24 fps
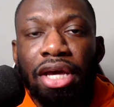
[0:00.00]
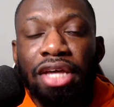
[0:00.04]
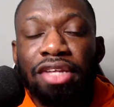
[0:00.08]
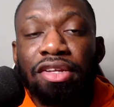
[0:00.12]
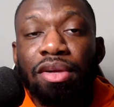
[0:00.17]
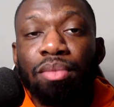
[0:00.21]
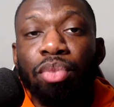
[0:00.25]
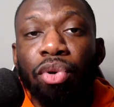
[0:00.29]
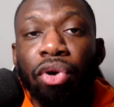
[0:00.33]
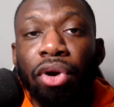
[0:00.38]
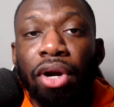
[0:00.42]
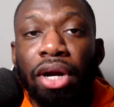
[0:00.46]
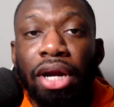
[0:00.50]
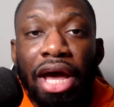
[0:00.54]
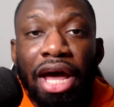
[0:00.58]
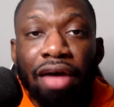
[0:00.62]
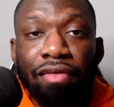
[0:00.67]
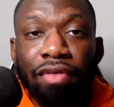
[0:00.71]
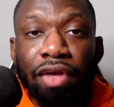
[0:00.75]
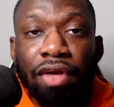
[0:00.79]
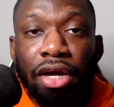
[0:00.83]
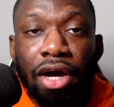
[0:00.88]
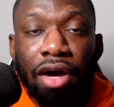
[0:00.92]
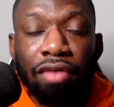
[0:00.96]
it's important to
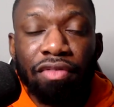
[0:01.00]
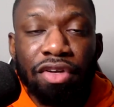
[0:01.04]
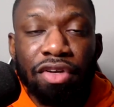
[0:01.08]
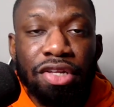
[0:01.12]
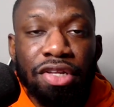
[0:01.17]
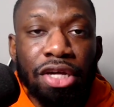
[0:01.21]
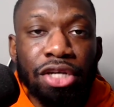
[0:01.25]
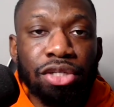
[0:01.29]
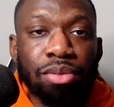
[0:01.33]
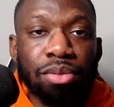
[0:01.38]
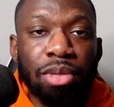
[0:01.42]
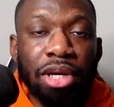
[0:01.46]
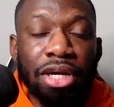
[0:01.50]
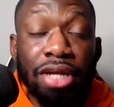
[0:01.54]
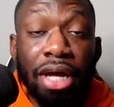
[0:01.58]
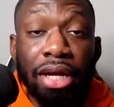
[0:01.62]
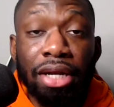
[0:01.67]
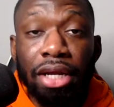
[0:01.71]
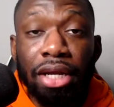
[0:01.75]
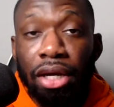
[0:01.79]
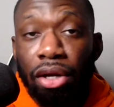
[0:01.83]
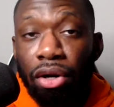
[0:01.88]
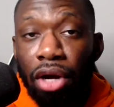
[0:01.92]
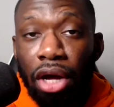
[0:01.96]
have the conversation because I
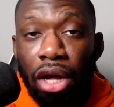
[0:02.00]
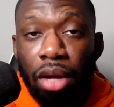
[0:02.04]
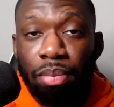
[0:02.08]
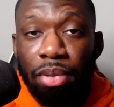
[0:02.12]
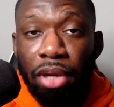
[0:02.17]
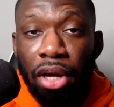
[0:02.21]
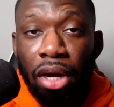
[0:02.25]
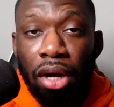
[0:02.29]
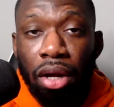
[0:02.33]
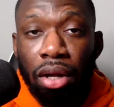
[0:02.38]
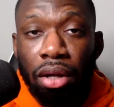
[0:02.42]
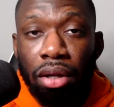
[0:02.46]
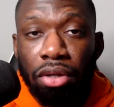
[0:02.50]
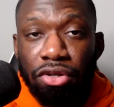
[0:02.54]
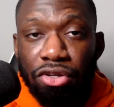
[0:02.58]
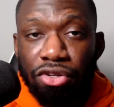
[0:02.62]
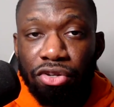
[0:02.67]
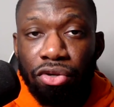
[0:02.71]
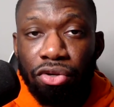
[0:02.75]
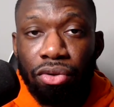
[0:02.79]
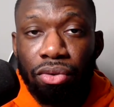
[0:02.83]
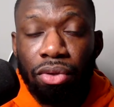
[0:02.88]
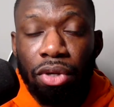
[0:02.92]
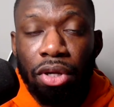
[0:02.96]
think it'll help y'all
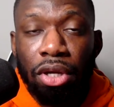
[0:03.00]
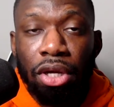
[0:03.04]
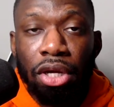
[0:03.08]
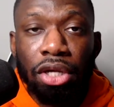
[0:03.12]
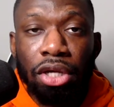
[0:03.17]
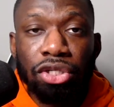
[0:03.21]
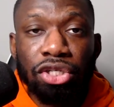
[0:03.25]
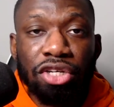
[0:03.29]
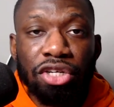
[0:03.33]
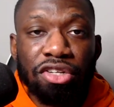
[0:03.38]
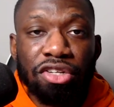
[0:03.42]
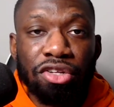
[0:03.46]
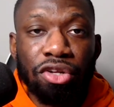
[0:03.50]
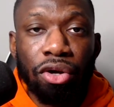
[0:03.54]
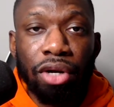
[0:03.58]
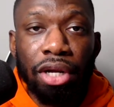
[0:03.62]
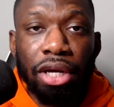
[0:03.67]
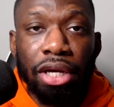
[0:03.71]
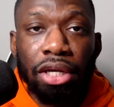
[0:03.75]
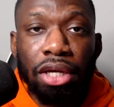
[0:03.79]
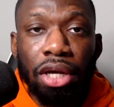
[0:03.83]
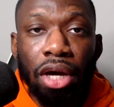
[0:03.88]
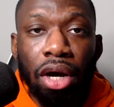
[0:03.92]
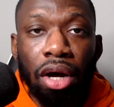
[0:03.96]
too, just so
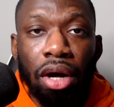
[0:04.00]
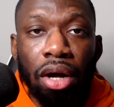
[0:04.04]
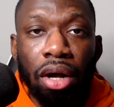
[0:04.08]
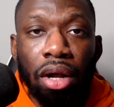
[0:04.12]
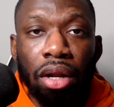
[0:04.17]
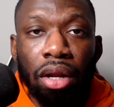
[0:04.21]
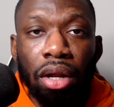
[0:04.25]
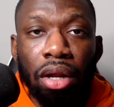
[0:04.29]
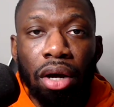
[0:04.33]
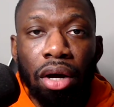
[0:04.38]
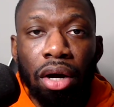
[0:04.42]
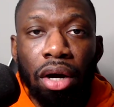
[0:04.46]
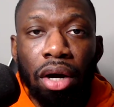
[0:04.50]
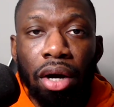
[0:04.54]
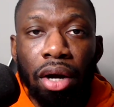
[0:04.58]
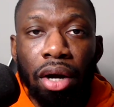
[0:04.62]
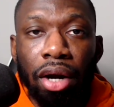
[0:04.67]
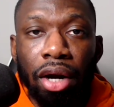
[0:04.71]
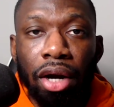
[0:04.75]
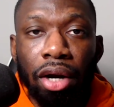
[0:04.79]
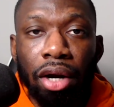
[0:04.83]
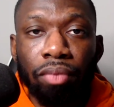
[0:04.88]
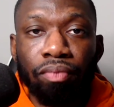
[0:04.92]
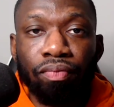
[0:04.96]
that y'all
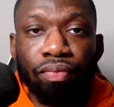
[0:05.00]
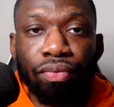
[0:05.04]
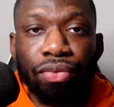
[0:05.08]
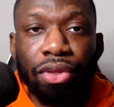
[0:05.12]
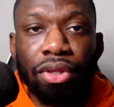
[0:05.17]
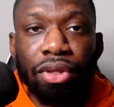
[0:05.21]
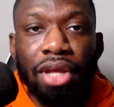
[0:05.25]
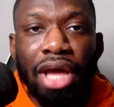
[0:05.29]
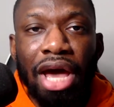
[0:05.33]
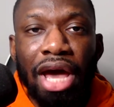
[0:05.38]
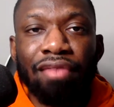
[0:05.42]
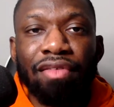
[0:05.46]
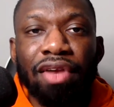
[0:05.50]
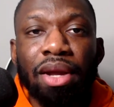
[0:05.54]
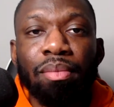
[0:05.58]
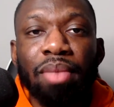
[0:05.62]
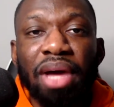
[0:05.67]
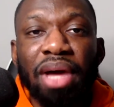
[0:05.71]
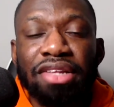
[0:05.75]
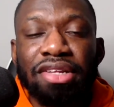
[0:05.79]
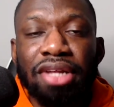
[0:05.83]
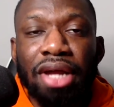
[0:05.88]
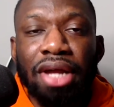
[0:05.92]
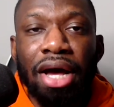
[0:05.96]
are having the
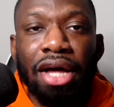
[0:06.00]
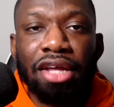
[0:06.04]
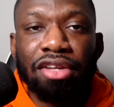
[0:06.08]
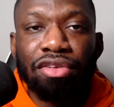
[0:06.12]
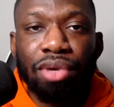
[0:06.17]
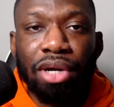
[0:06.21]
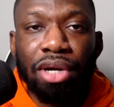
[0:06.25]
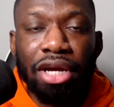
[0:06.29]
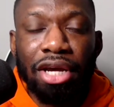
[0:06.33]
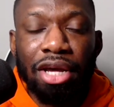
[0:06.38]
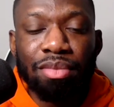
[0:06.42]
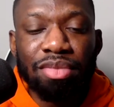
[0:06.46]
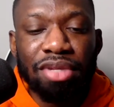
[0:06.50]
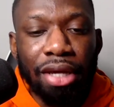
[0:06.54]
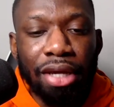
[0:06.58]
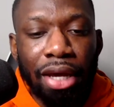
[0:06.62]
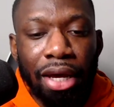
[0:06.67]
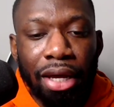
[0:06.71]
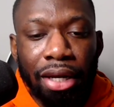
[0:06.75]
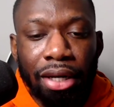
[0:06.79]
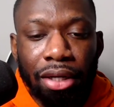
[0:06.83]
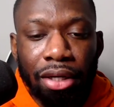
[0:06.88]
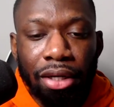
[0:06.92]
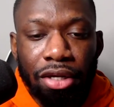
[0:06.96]
best odds when it comes to
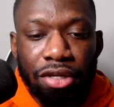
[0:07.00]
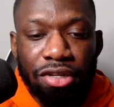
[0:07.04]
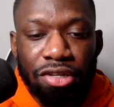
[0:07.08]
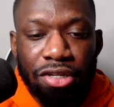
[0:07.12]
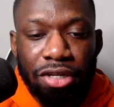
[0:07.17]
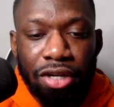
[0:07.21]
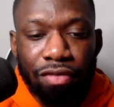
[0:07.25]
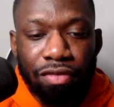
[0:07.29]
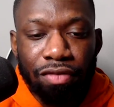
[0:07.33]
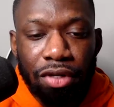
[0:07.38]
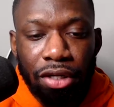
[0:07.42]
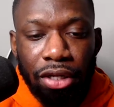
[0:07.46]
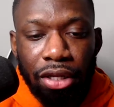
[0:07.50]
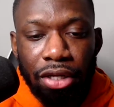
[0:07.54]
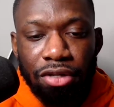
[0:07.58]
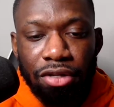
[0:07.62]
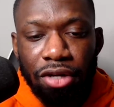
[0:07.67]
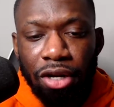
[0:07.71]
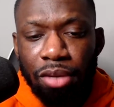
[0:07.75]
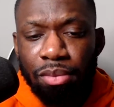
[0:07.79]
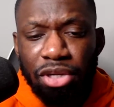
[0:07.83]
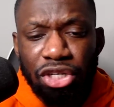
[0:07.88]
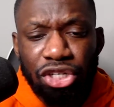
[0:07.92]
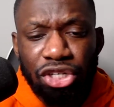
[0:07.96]
getting the stuff deleted.
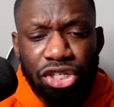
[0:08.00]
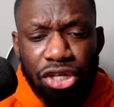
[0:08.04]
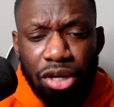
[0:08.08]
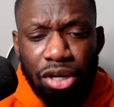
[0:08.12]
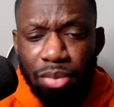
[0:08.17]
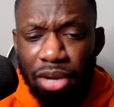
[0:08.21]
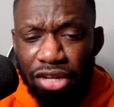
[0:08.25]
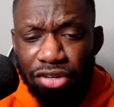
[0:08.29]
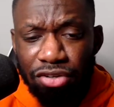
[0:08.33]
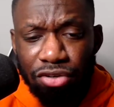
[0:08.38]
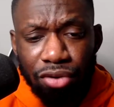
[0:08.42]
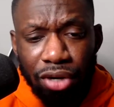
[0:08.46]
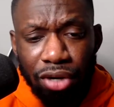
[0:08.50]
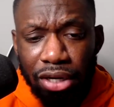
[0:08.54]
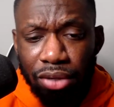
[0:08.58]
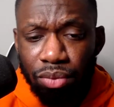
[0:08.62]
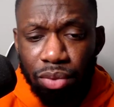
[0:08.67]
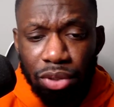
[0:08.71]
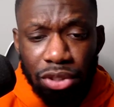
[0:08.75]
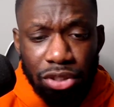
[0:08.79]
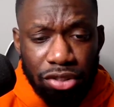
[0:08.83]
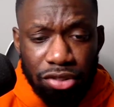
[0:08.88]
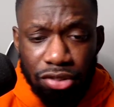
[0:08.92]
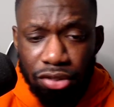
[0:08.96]
So let me just share my screen
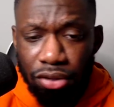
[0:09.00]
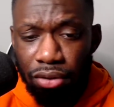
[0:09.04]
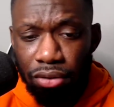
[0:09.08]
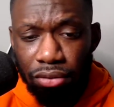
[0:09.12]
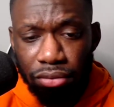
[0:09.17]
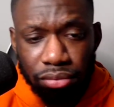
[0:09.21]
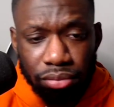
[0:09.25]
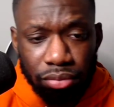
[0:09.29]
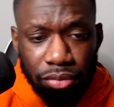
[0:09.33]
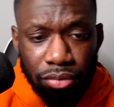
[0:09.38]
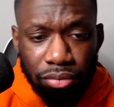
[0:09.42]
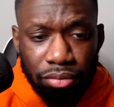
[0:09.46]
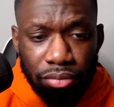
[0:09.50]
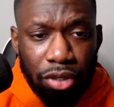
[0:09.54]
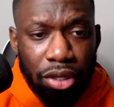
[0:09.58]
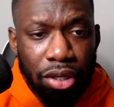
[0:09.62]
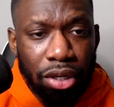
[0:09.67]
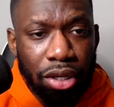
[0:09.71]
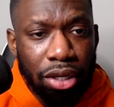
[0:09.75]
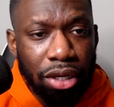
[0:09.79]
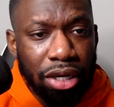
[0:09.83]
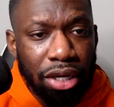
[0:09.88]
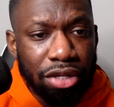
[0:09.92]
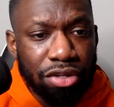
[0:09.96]
and we just gonna
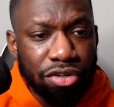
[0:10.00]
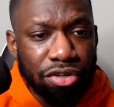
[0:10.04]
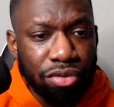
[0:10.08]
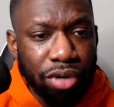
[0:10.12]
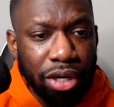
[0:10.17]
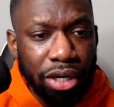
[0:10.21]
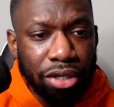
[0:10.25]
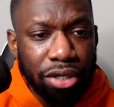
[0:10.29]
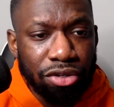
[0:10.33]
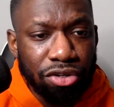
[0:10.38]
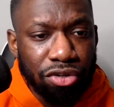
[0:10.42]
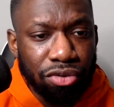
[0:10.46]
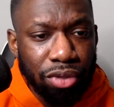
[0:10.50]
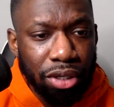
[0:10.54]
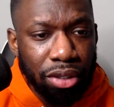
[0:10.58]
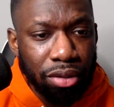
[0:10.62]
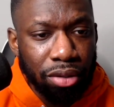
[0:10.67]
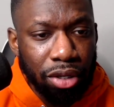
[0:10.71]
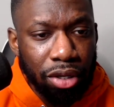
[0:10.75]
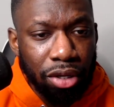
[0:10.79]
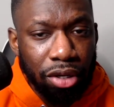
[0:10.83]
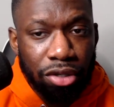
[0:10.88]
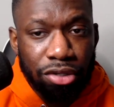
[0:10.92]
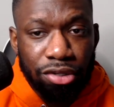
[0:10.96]
get straight into it.
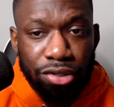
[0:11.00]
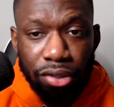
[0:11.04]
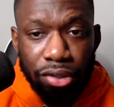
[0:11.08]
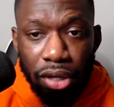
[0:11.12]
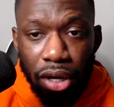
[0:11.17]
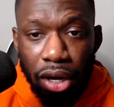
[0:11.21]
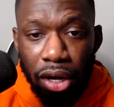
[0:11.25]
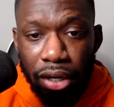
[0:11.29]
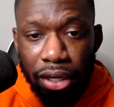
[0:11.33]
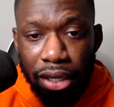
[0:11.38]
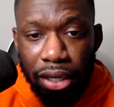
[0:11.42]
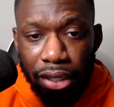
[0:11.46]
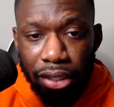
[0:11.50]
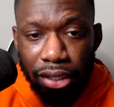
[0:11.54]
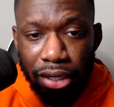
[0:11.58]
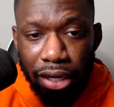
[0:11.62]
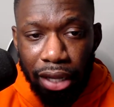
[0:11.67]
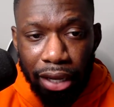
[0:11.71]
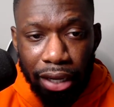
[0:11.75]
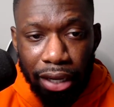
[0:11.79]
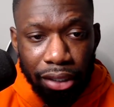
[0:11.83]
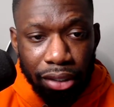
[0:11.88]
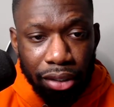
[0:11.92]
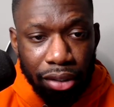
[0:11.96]
So y'all can
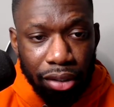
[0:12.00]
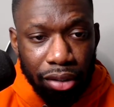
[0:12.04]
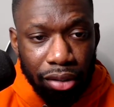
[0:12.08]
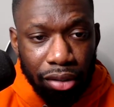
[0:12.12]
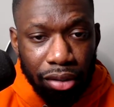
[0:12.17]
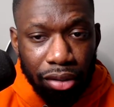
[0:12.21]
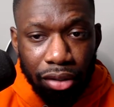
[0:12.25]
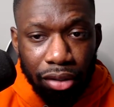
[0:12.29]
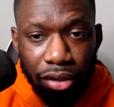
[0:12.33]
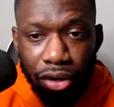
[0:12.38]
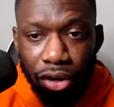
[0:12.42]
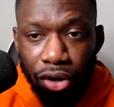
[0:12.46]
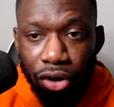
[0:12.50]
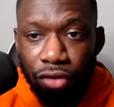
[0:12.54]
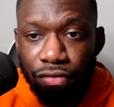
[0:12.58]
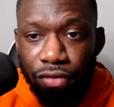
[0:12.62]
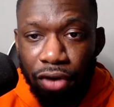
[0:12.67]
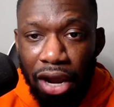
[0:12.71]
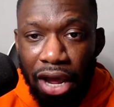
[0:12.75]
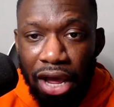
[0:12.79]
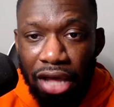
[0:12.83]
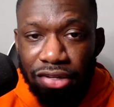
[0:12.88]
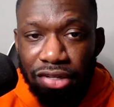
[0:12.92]
thank her for